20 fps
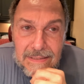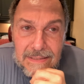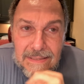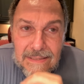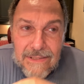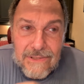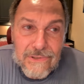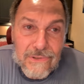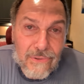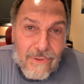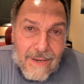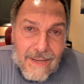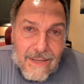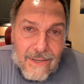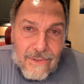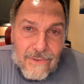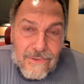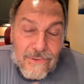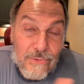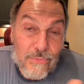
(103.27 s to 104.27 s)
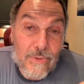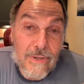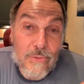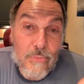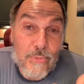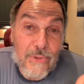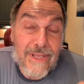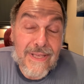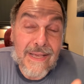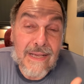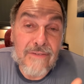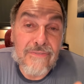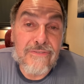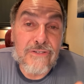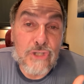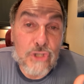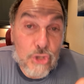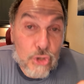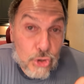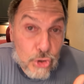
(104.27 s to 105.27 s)
is ground where we have
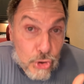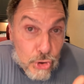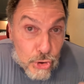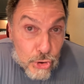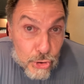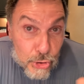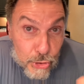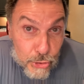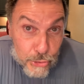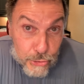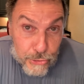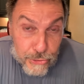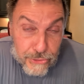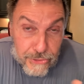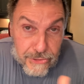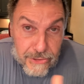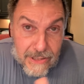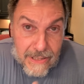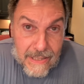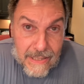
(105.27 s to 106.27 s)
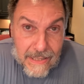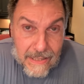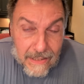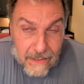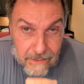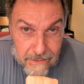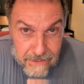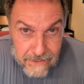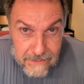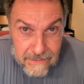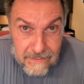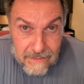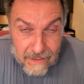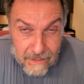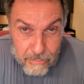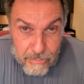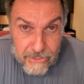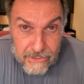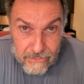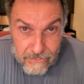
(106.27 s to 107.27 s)
to learn how to
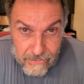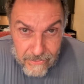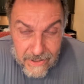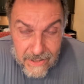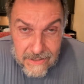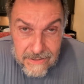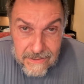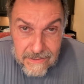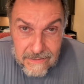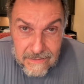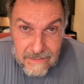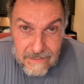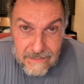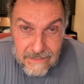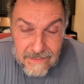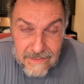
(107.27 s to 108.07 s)
stop and rest.